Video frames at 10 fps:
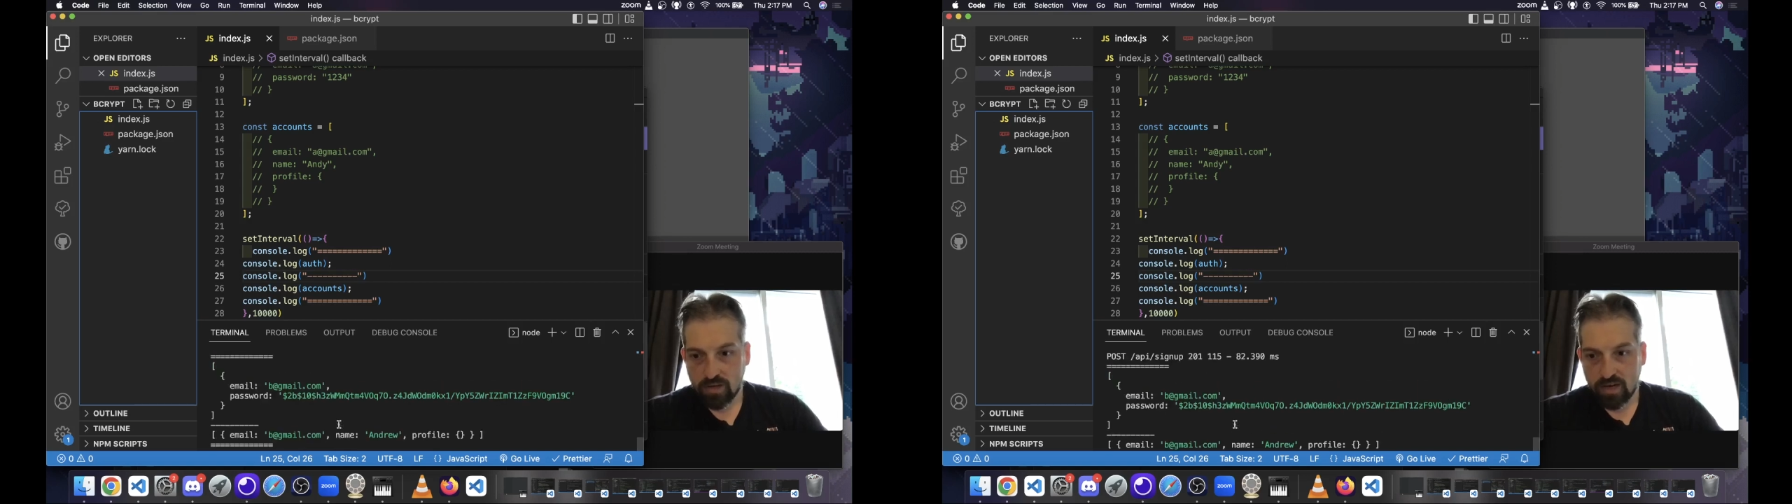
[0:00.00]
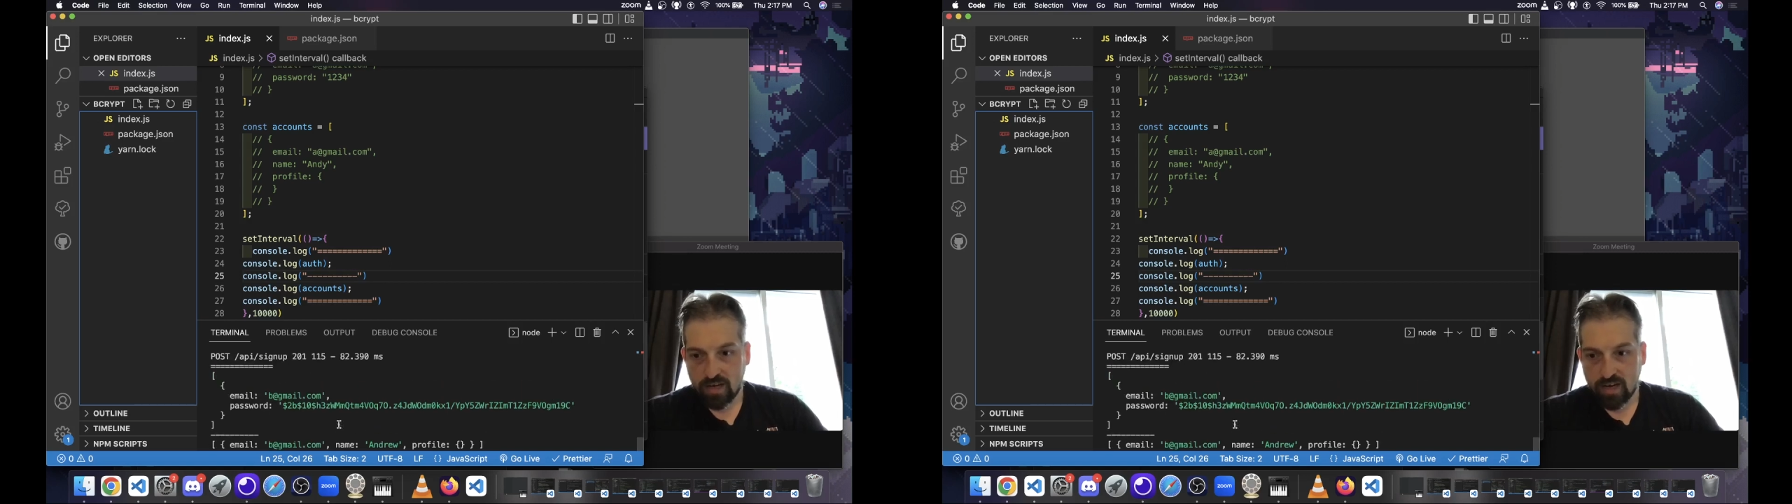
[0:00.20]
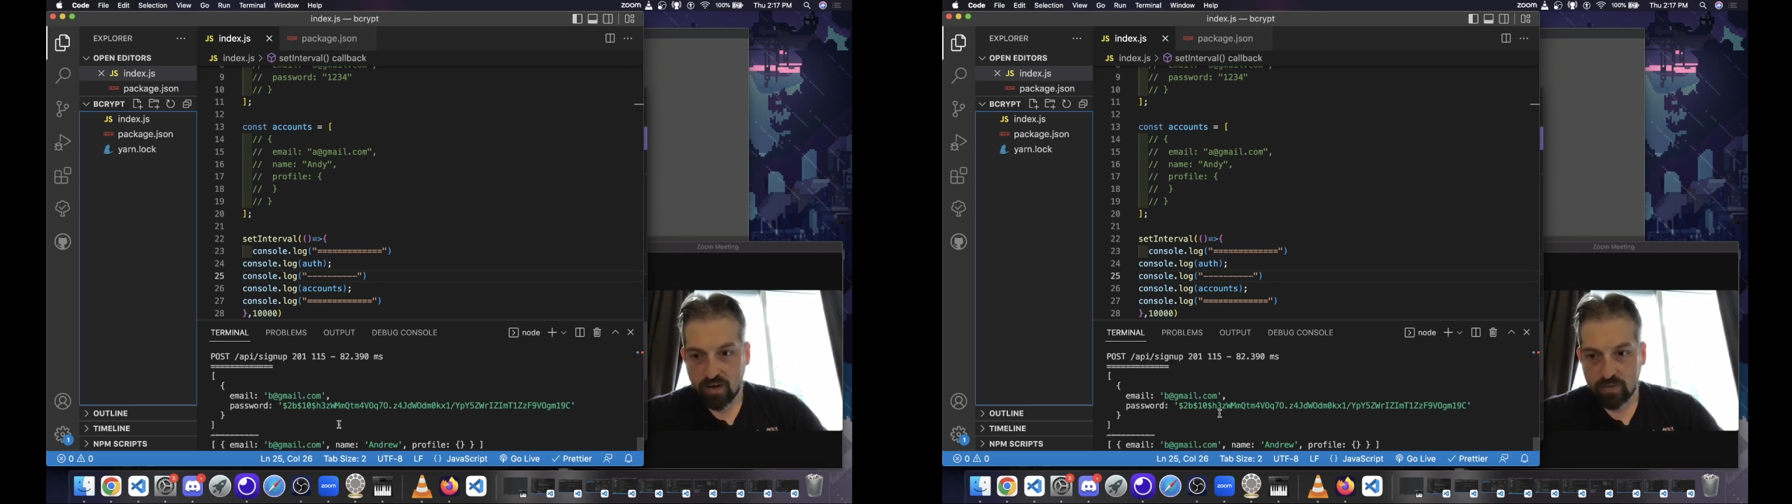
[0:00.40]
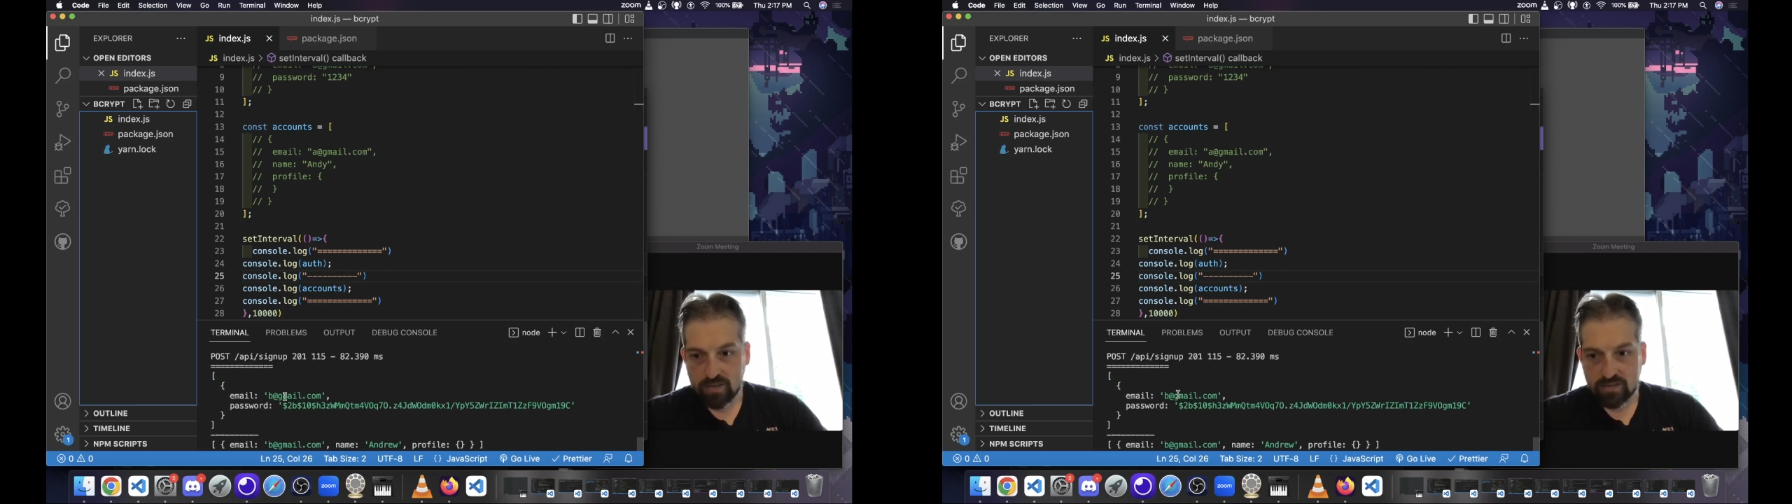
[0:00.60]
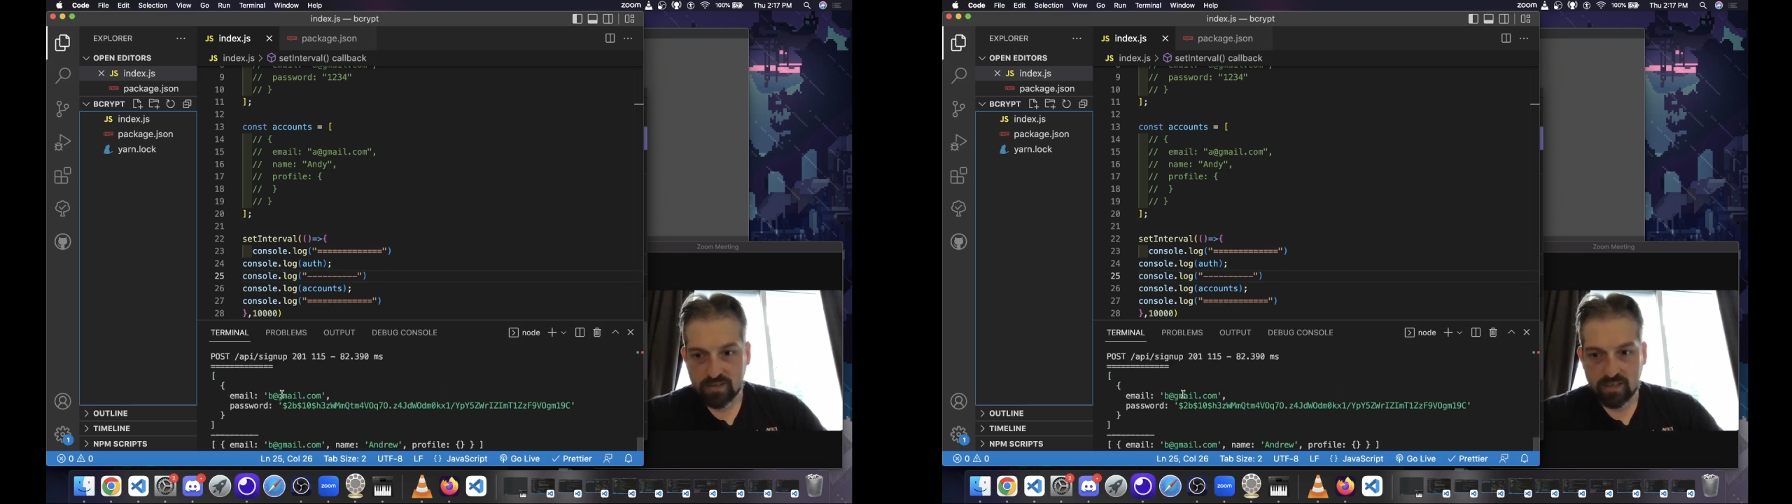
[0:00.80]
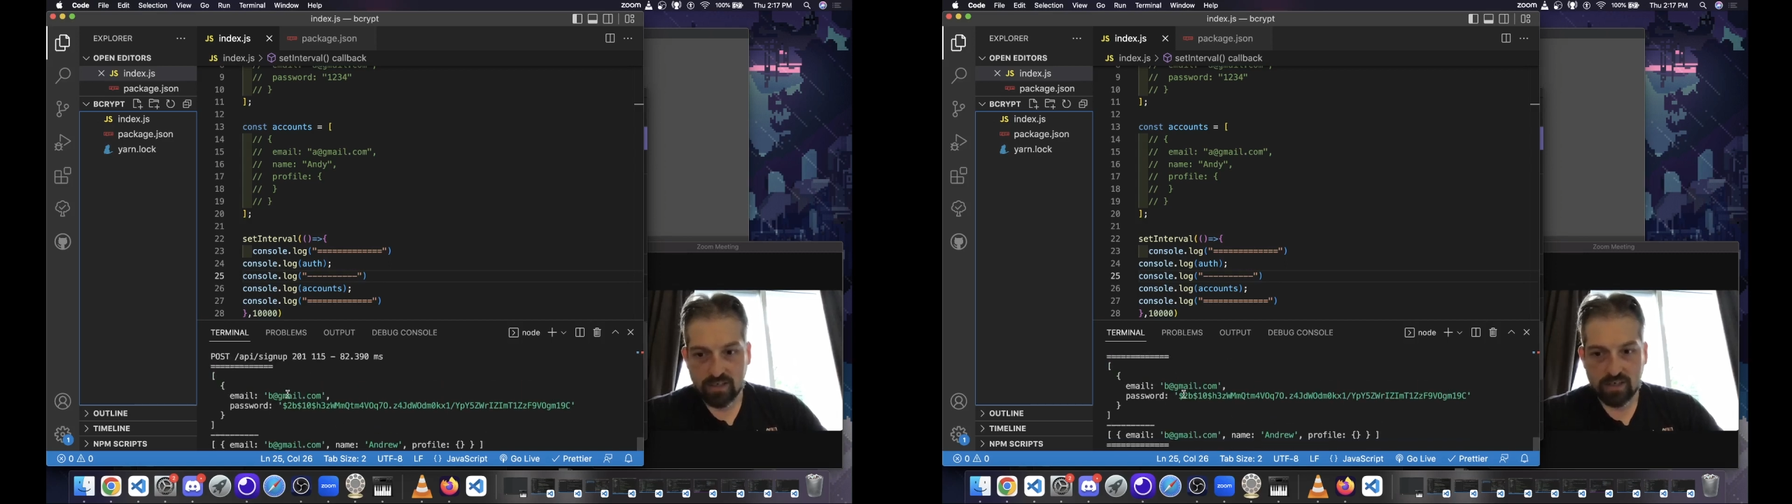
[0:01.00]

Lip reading: And now we see